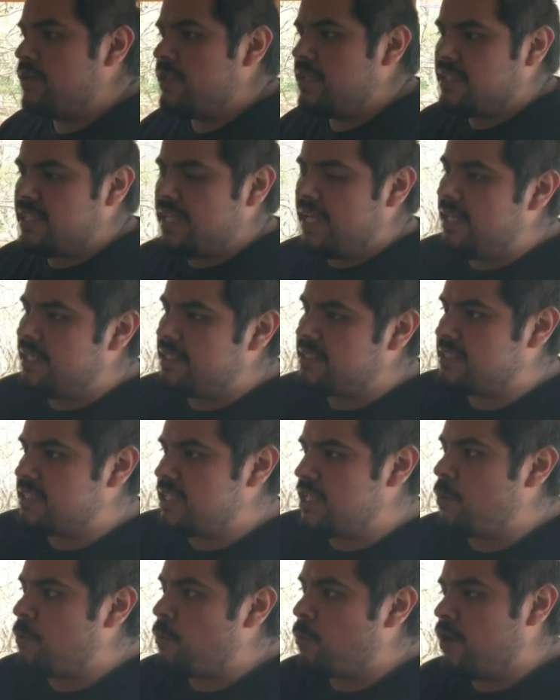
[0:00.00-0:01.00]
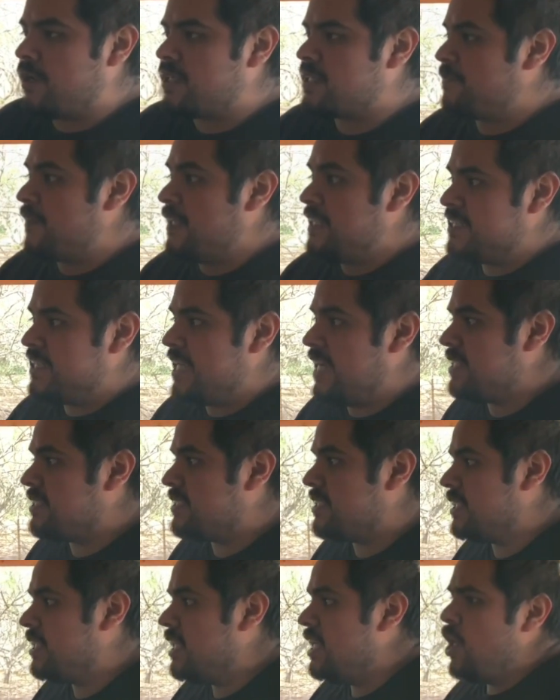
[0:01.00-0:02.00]
that setup works
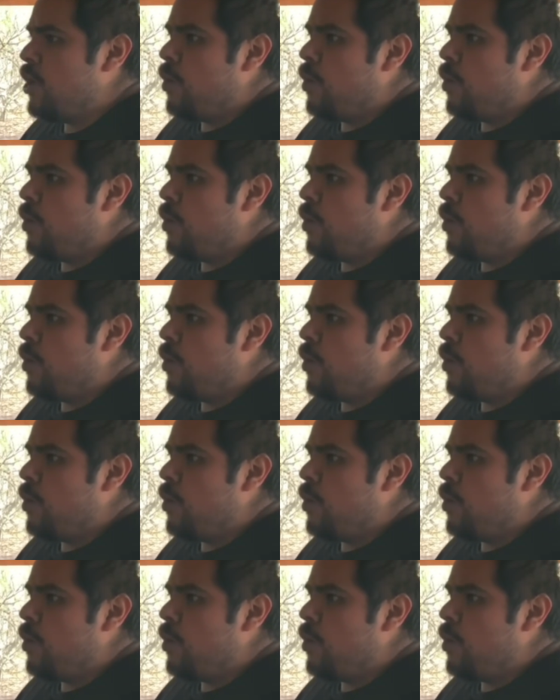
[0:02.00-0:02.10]
fantastic,